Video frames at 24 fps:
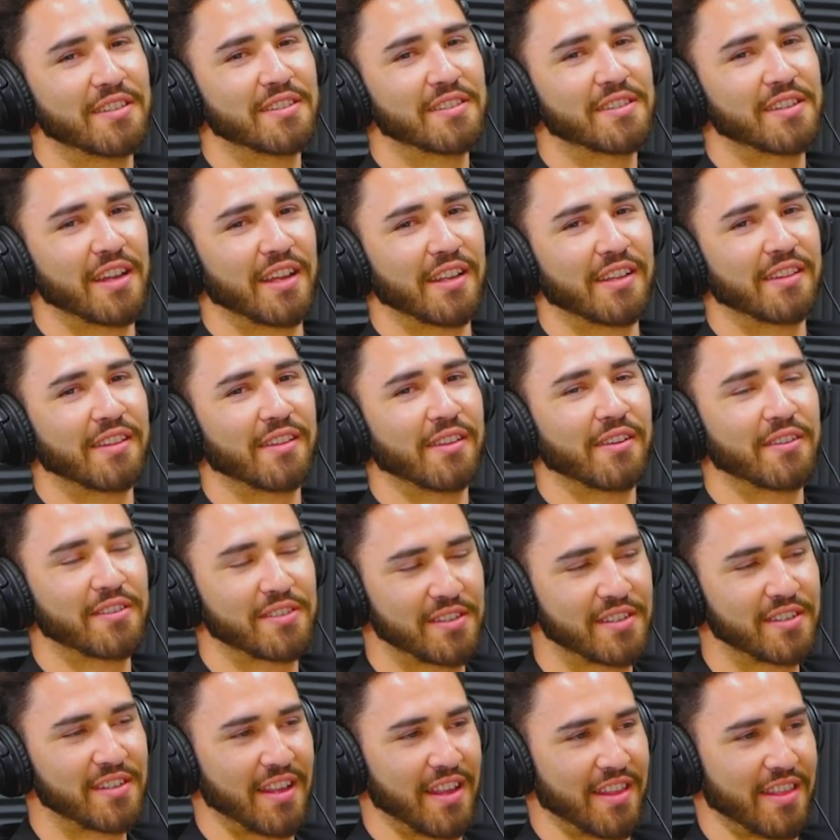It's like
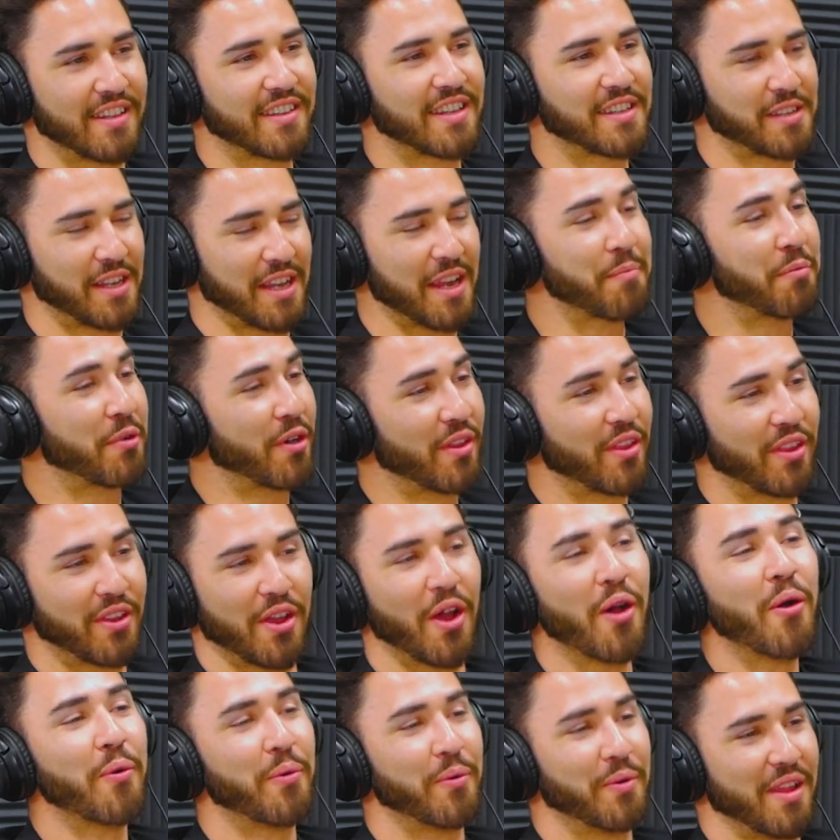there's. I think that's like yeah, part of the
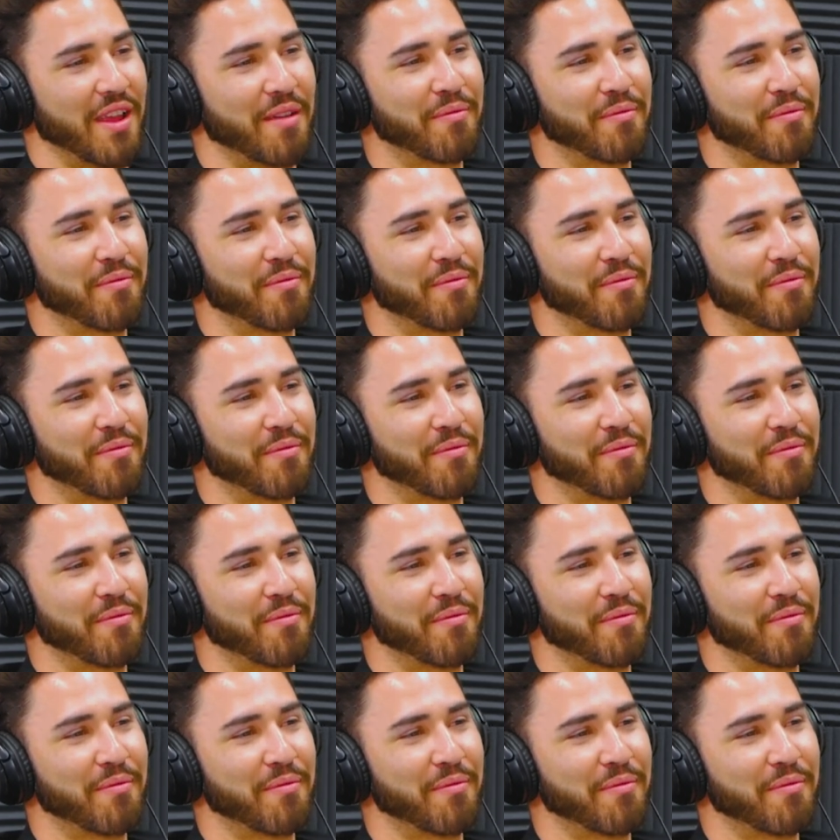code.